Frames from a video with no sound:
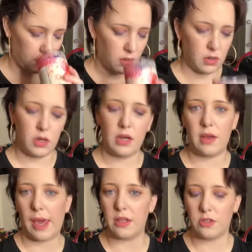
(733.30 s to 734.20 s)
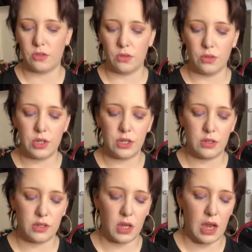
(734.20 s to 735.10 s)
Oh, it's
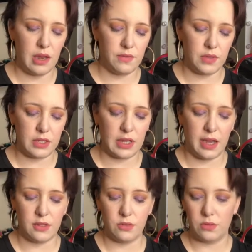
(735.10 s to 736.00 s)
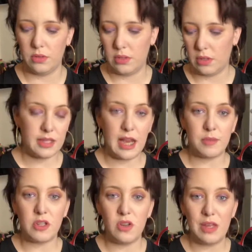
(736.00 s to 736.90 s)
gorgeous. I love this candle. It's
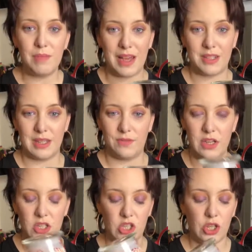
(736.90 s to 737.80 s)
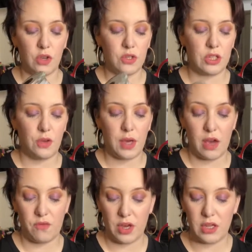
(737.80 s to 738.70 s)
absolutely massive. It's so
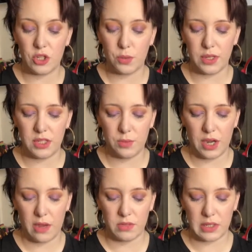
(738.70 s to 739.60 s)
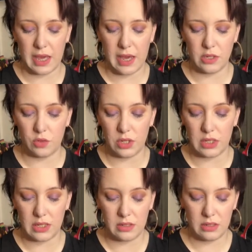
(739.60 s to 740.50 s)
heavy. It's 21 ounce candle,
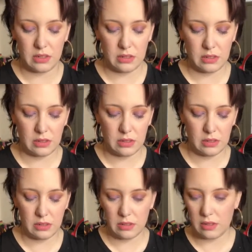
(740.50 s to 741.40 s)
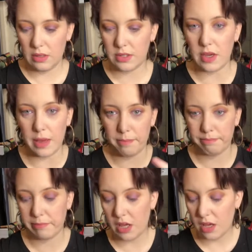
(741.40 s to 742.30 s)
this is. So yeah,
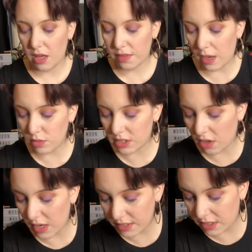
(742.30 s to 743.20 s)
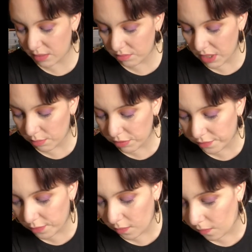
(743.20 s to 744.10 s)
that was item number
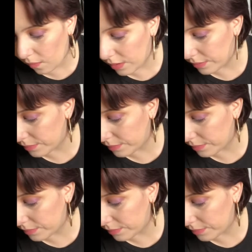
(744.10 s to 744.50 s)
4.